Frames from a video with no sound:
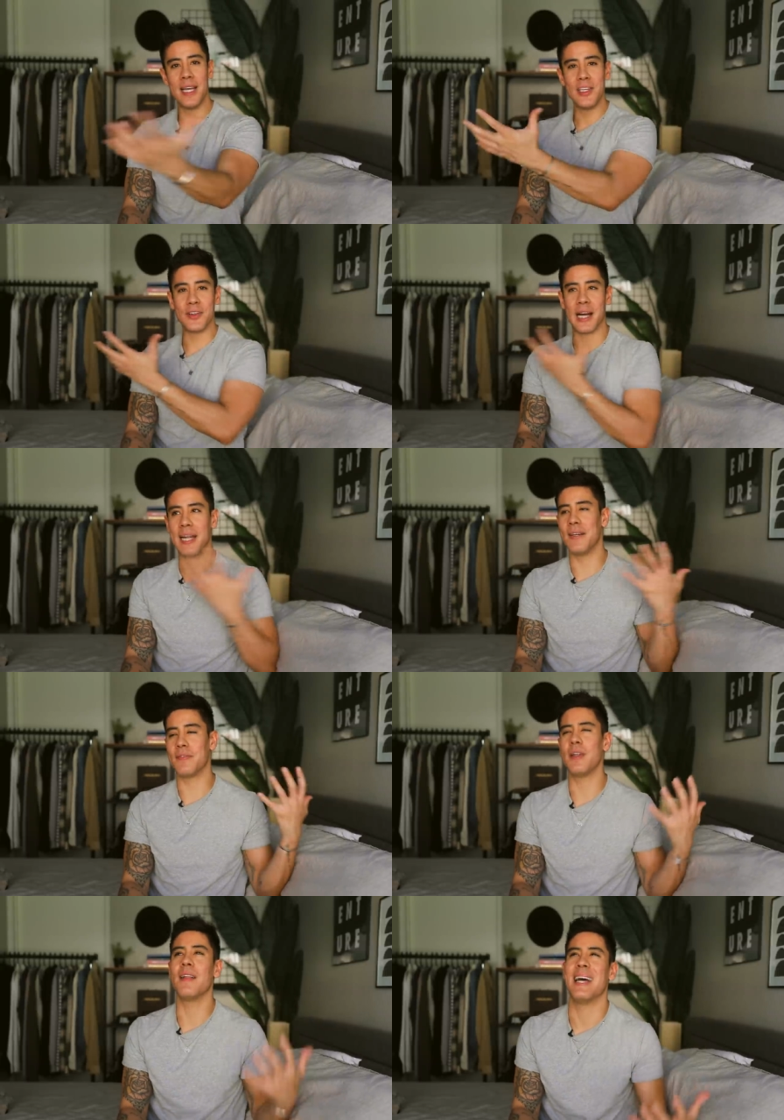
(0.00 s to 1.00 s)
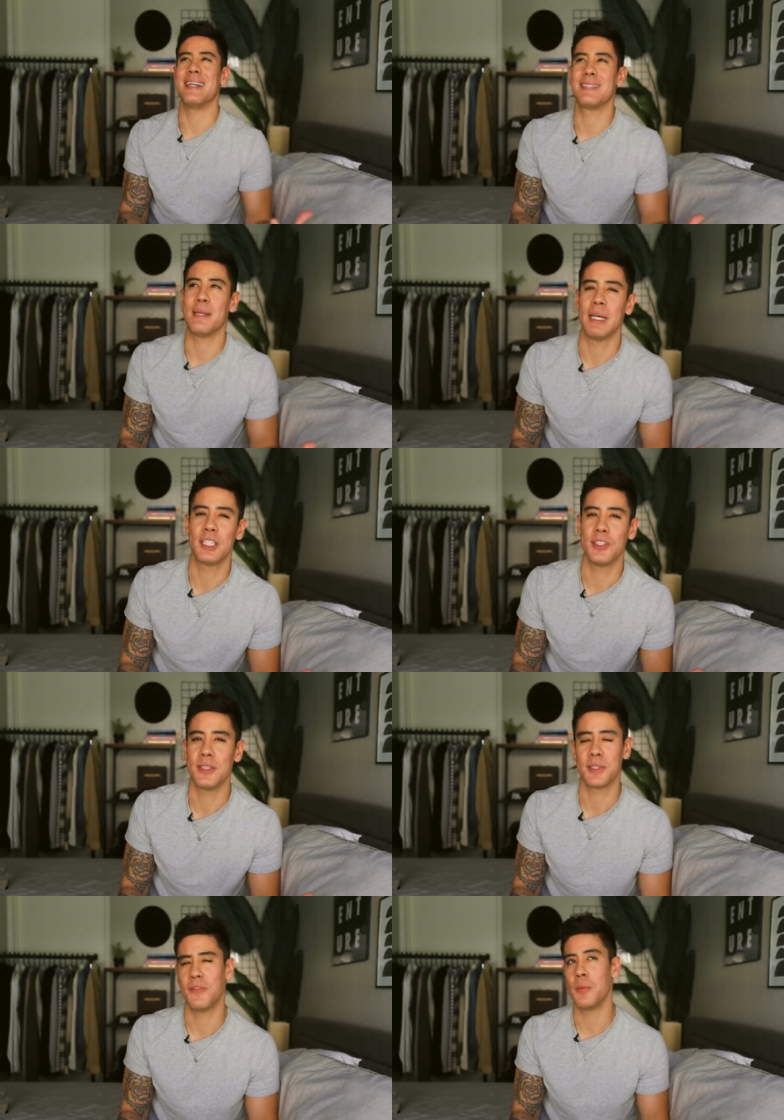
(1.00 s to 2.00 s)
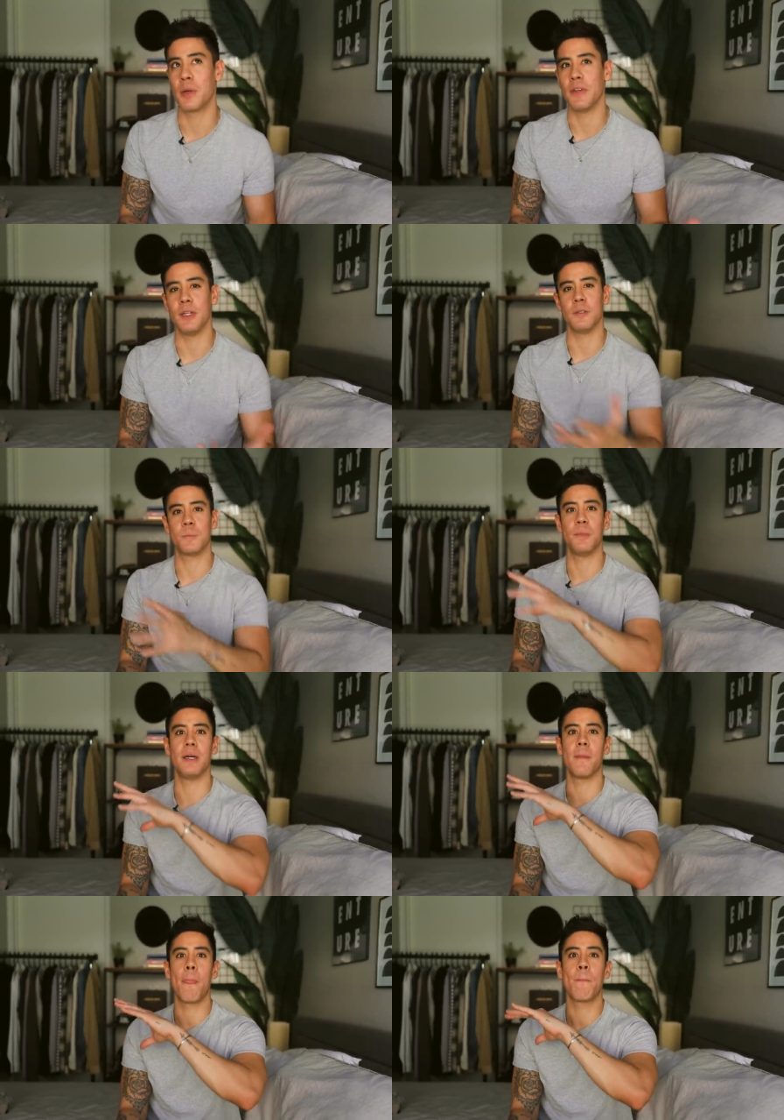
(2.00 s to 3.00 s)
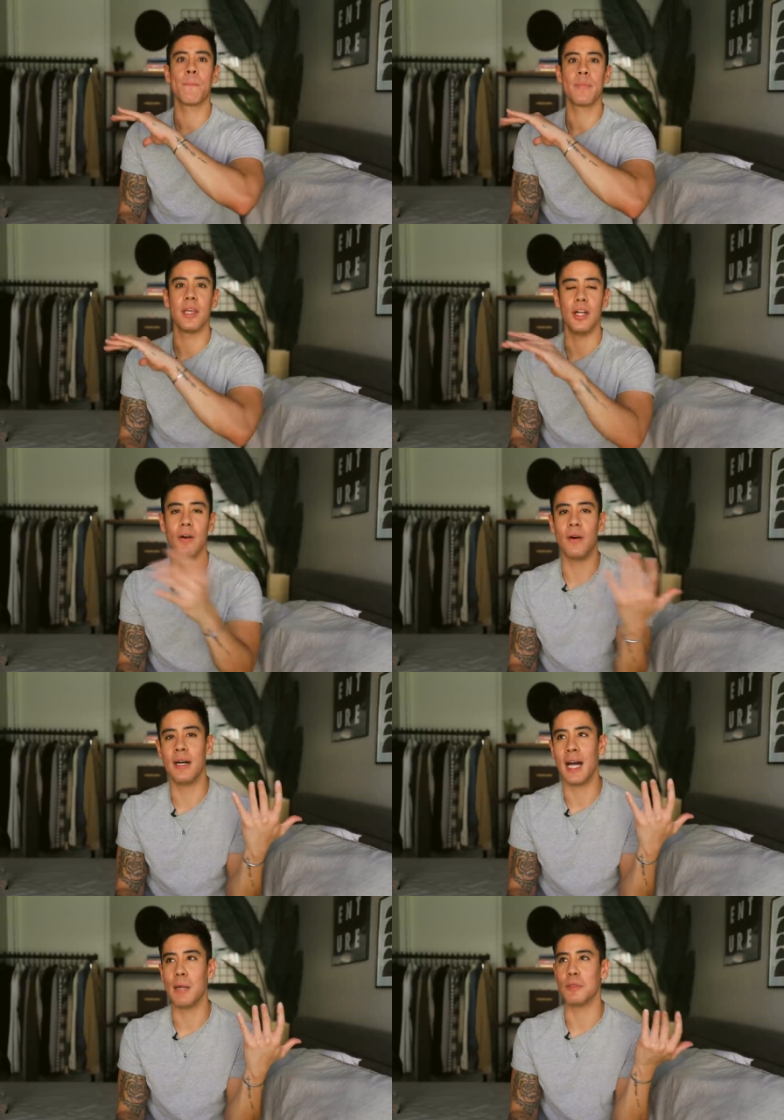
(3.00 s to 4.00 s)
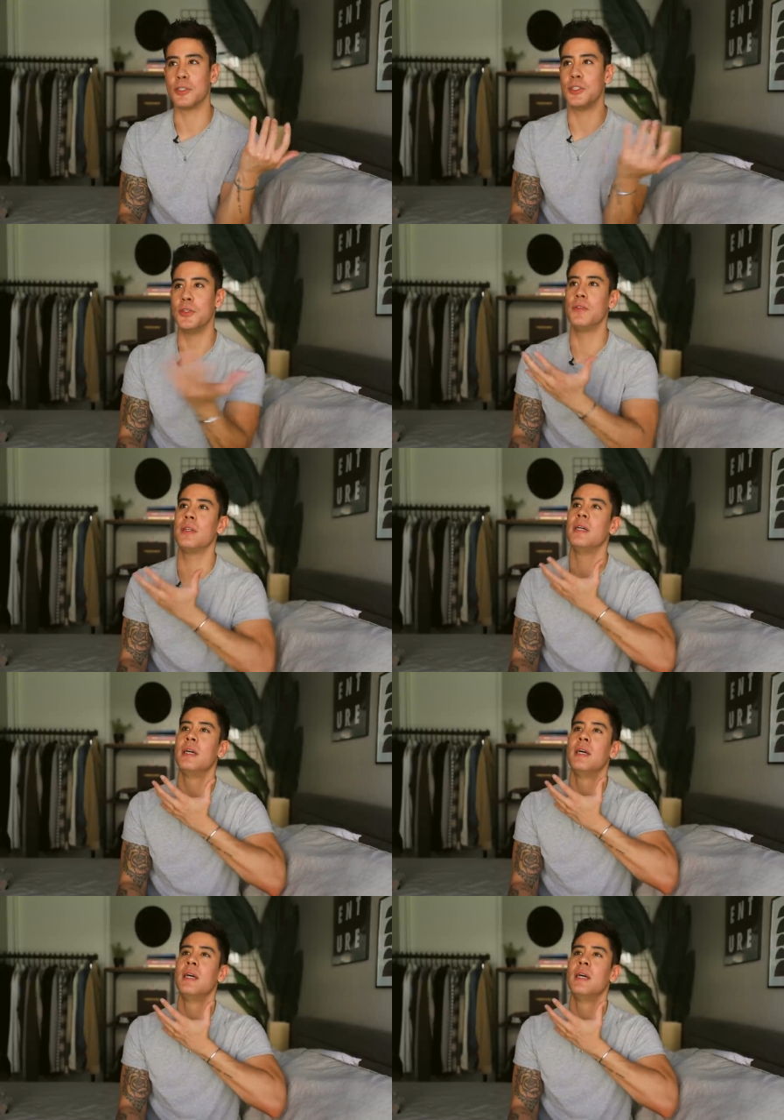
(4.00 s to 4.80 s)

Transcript: you'll kind of, not last time actually, there's a few more videos, but you know, I will soon